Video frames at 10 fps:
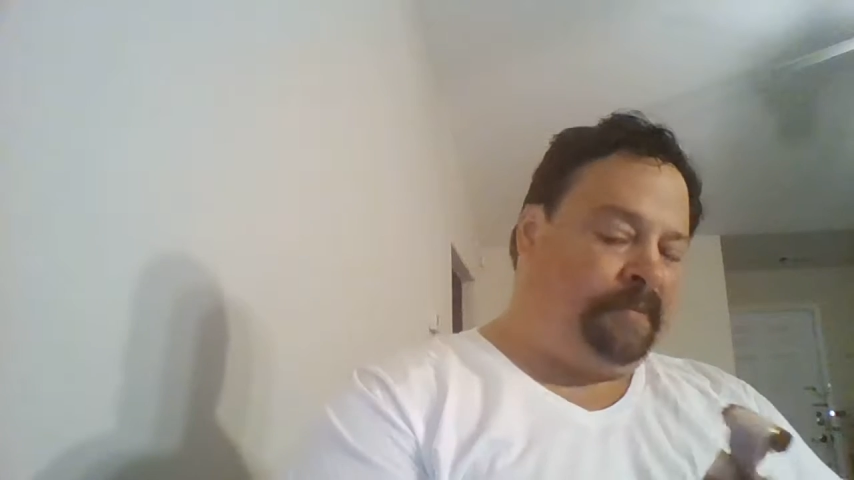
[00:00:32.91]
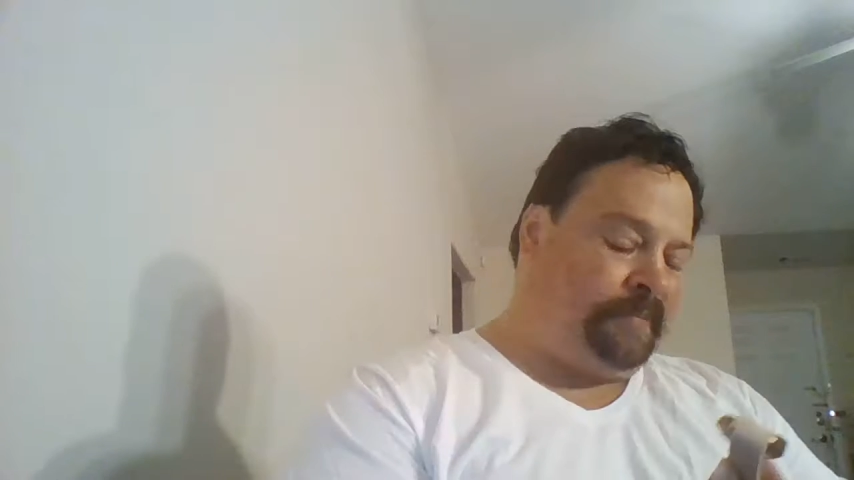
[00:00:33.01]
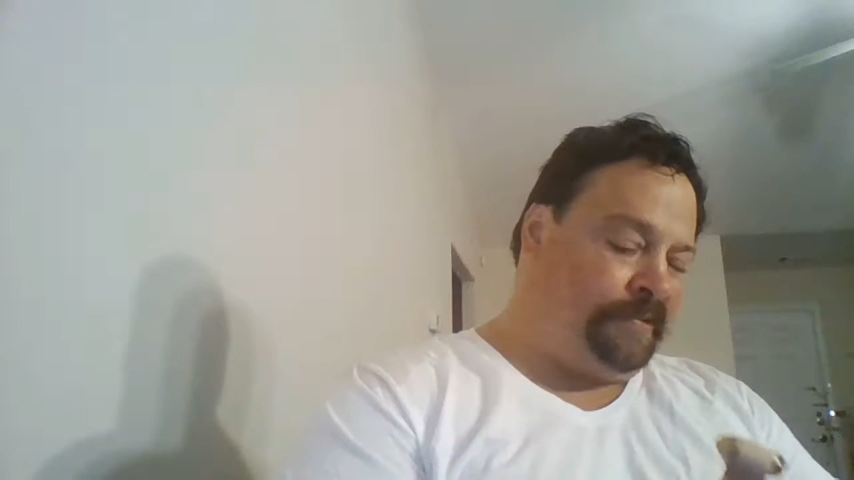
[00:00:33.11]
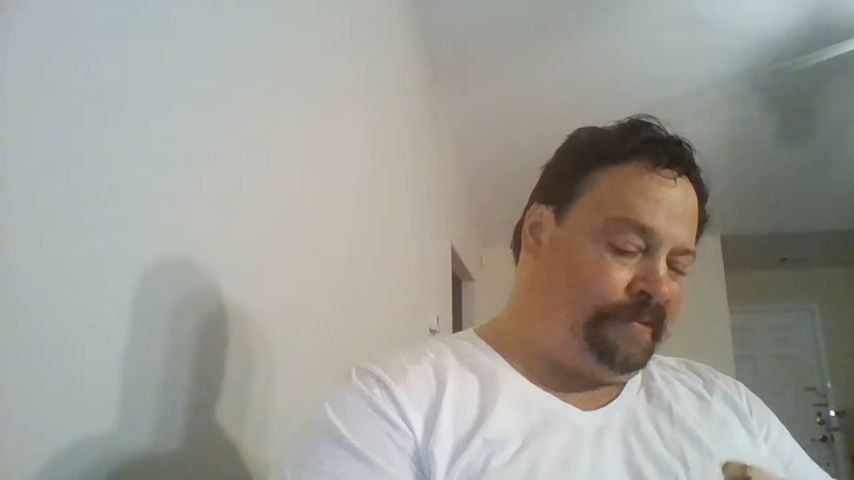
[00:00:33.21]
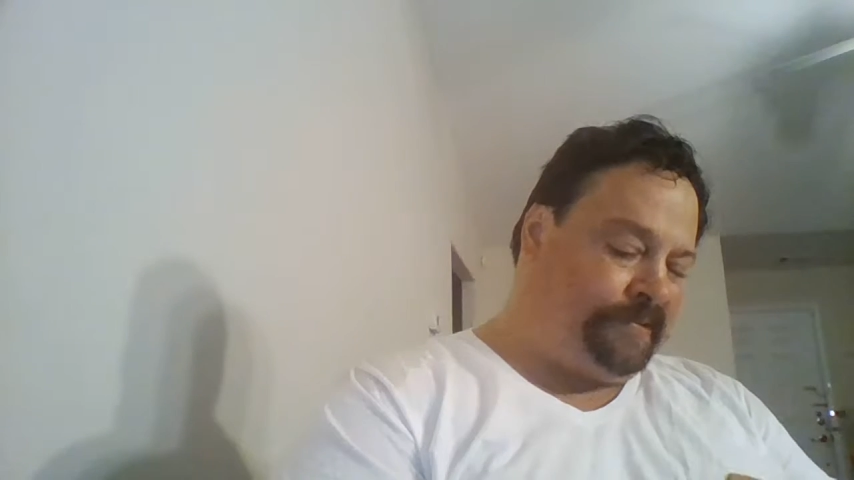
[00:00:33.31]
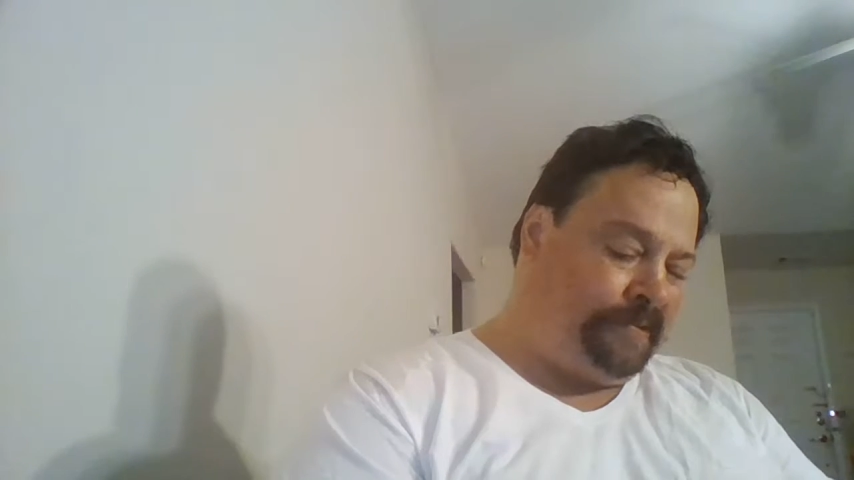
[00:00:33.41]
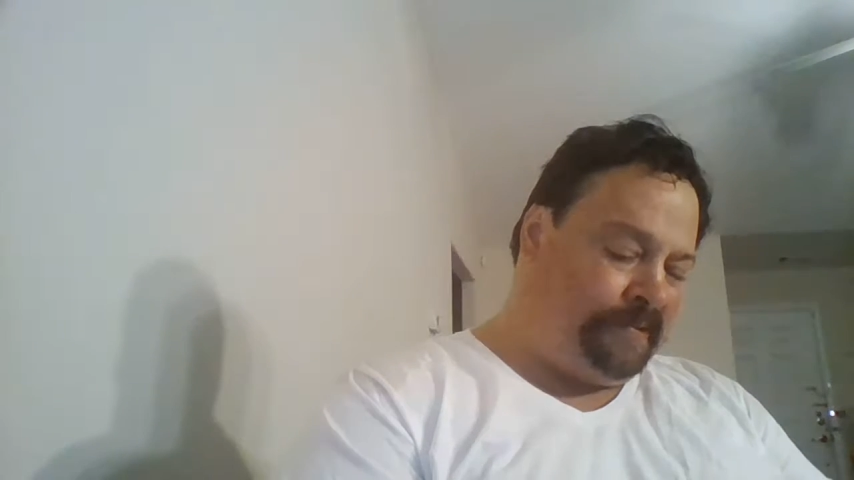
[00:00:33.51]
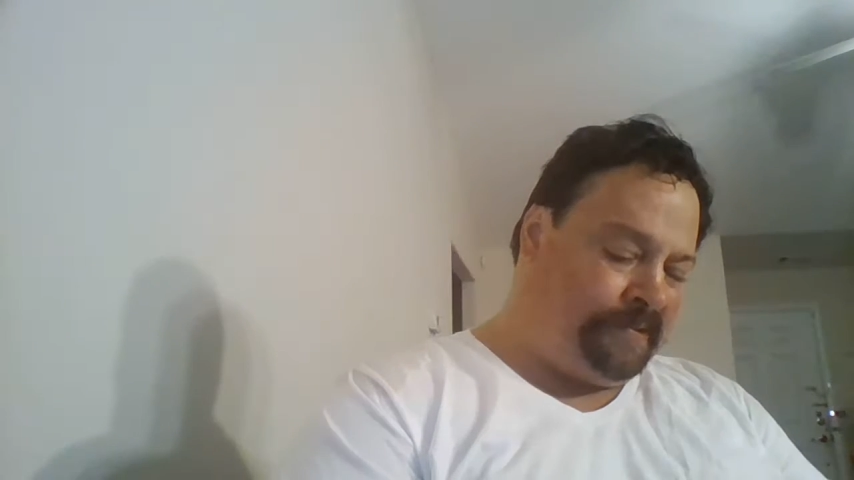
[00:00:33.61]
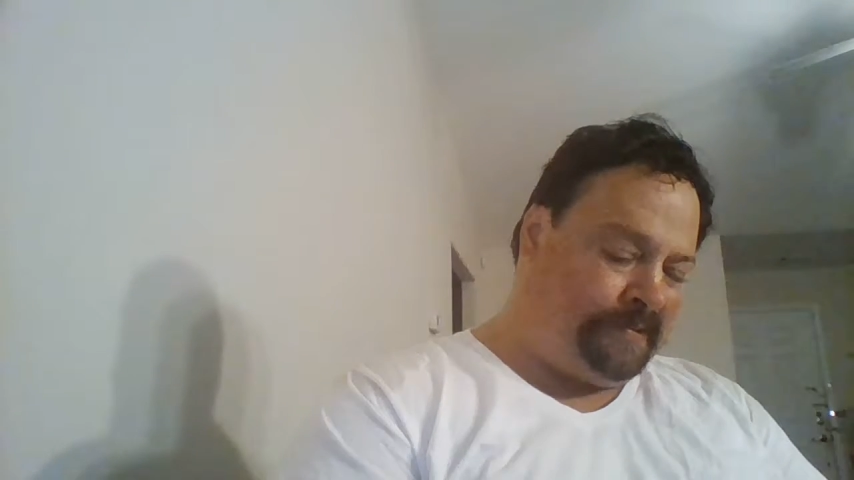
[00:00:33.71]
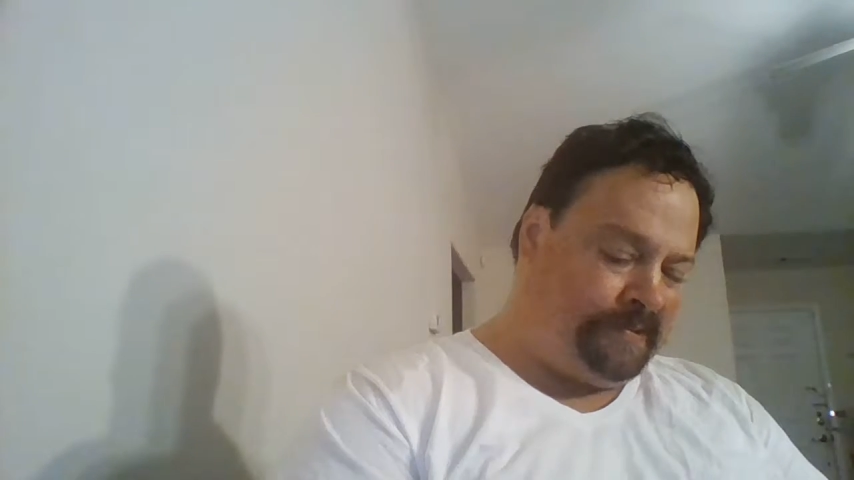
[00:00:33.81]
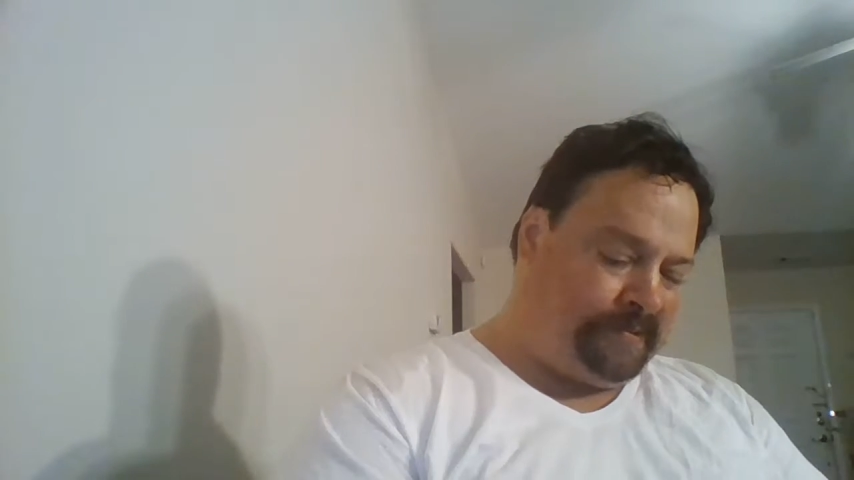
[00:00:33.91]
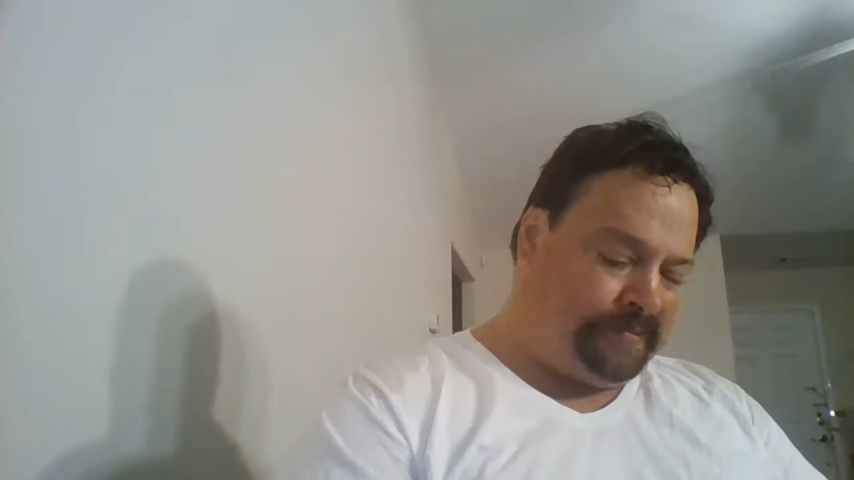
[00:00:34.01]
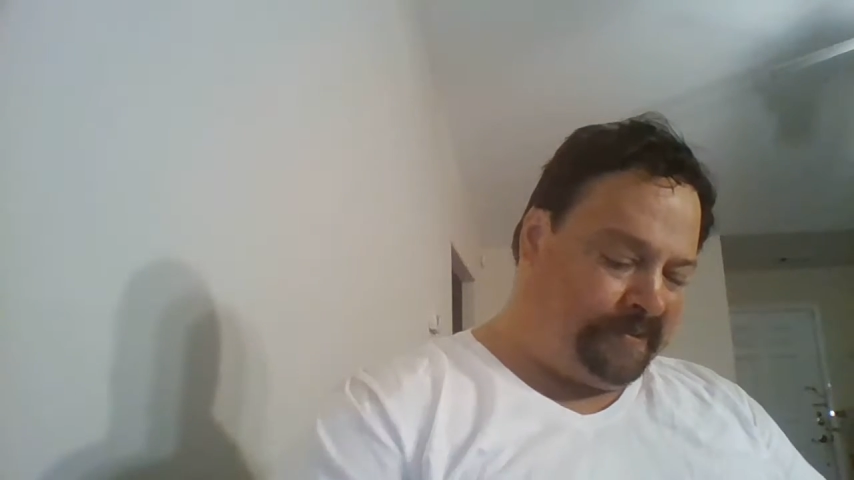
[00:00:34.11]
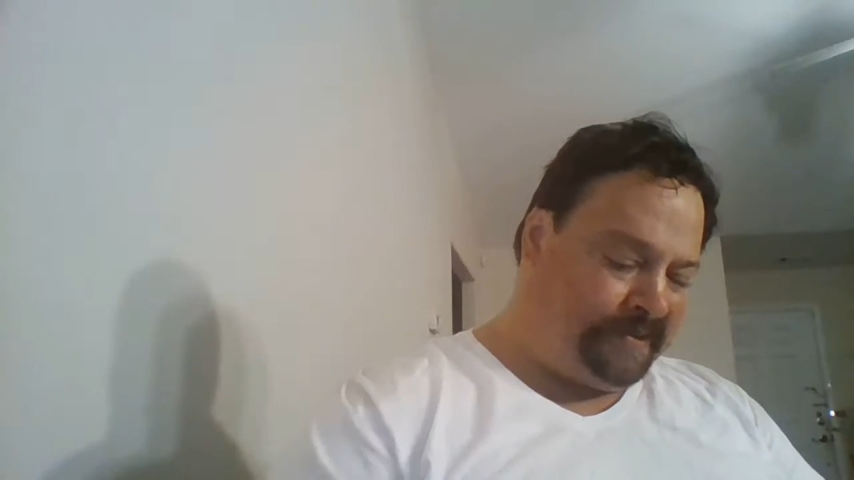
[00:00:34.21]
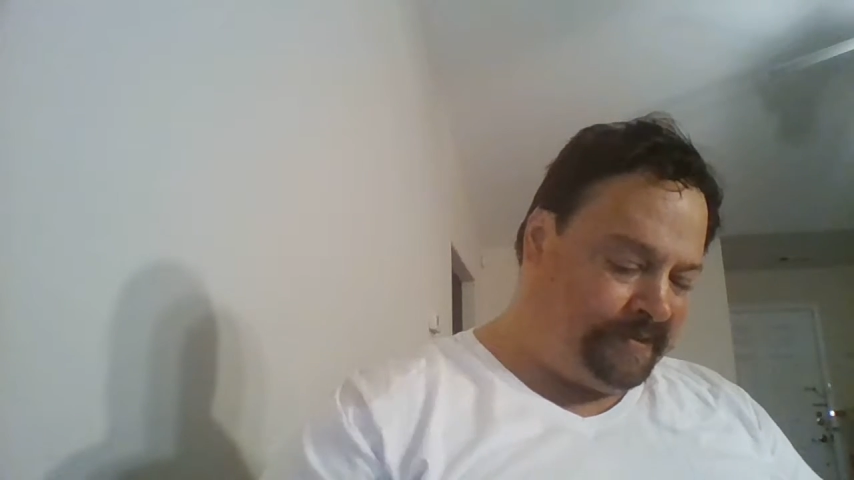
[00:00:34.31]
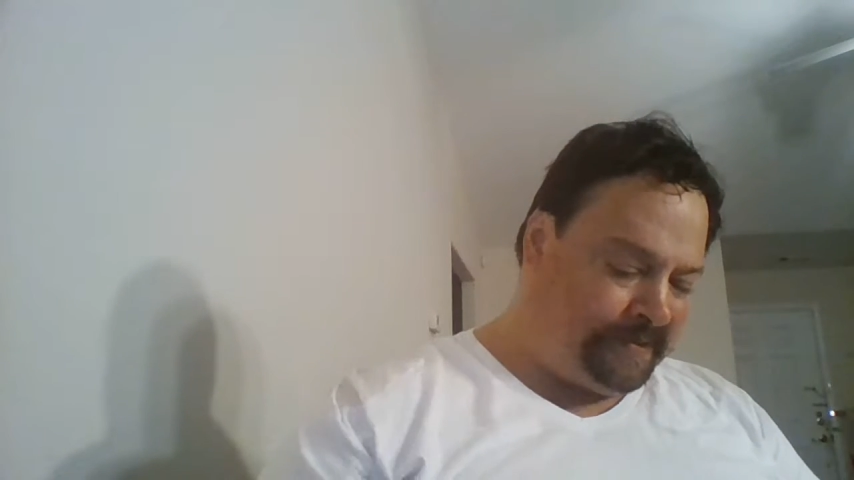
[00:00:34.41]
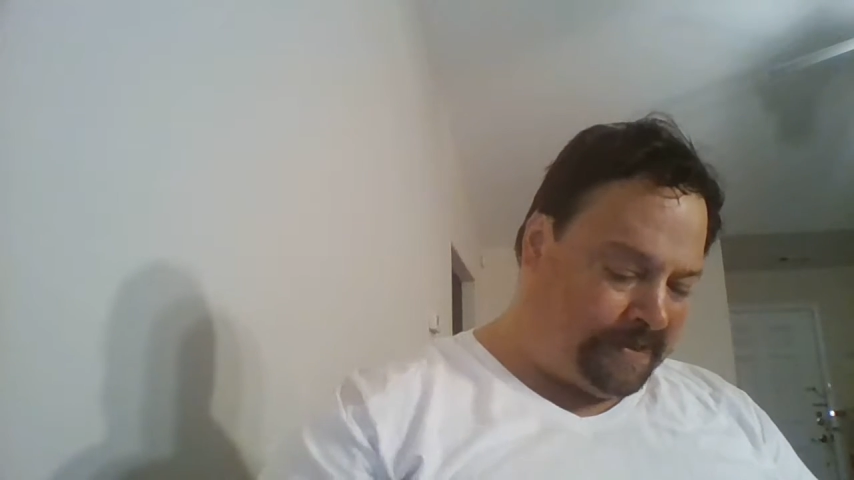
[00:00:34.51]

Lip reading: Burnt 222